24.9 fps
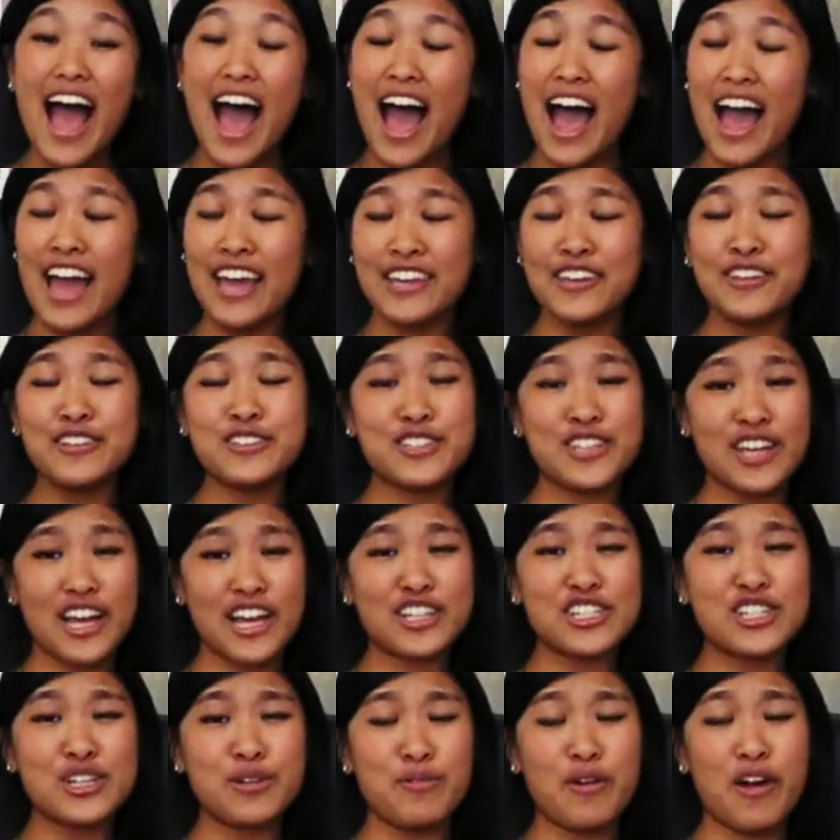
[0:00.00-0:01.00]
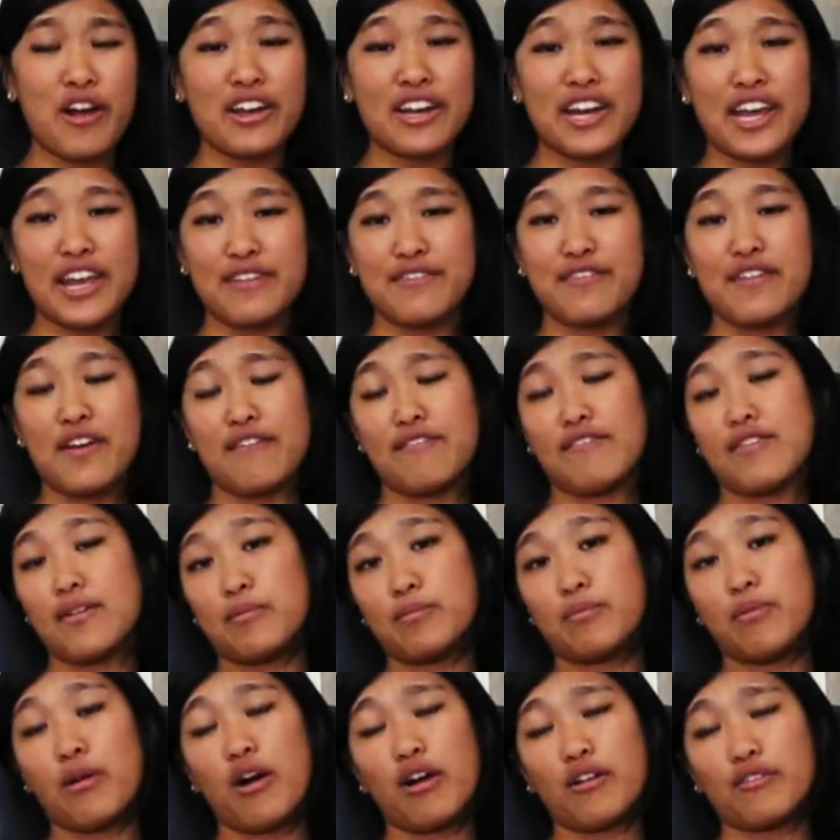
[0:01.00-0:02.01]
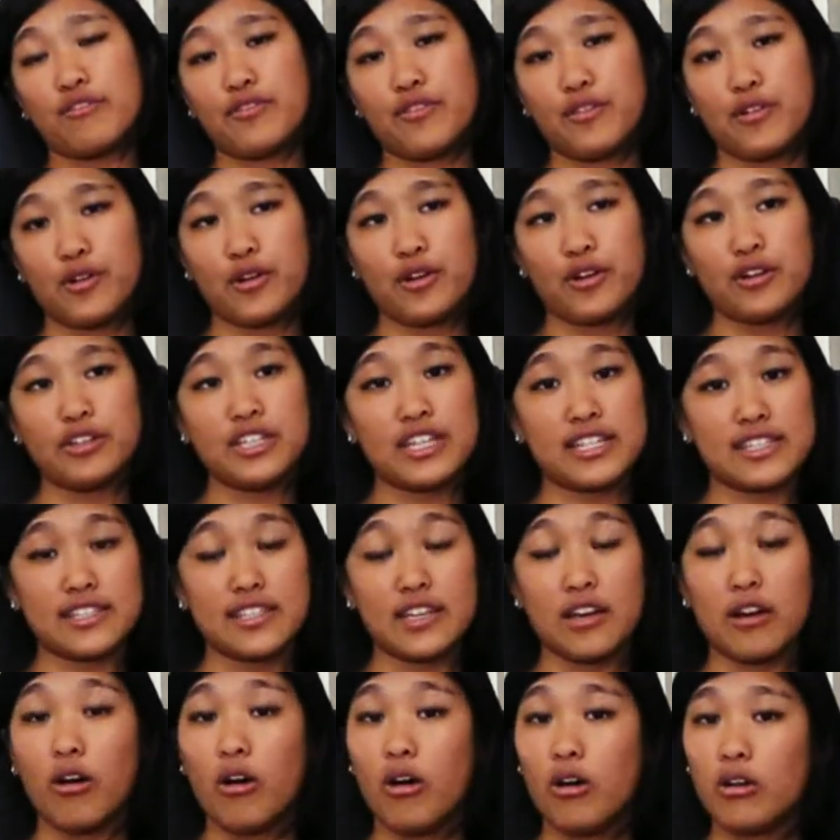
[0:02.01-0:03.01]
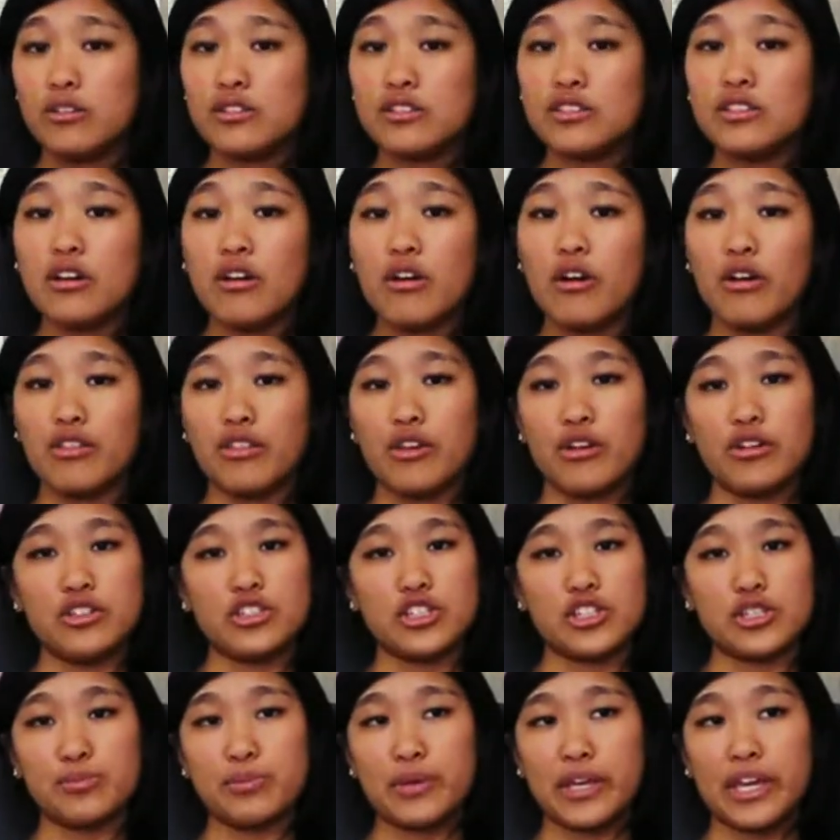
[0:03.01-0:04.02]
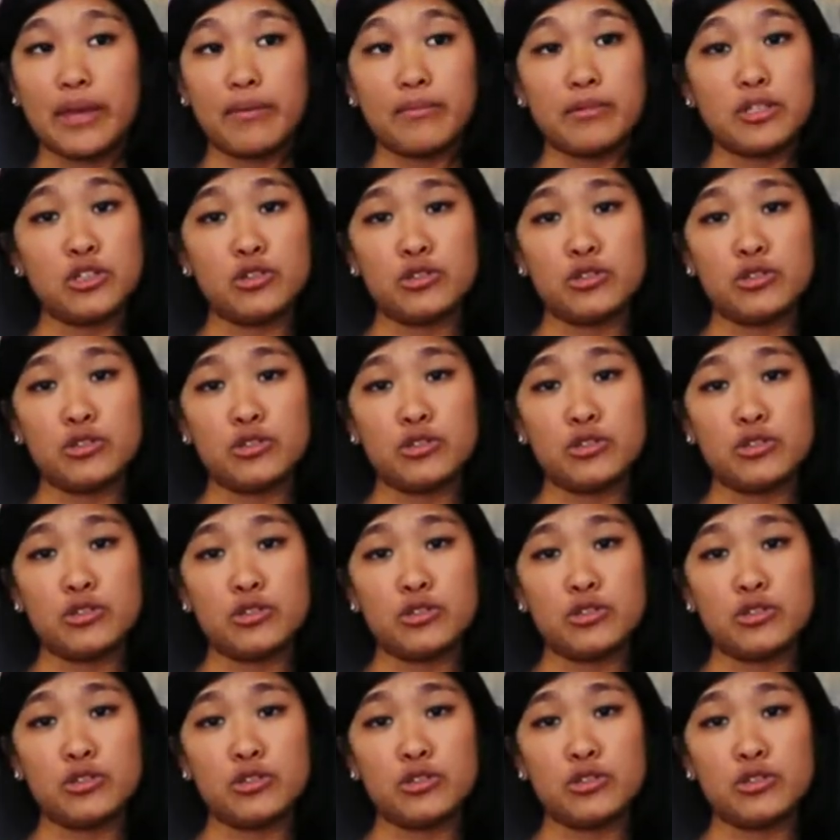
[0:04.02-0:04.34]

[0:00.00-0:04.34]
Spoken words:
I used to actually run a fanfic blog for Destiel also, although it just became too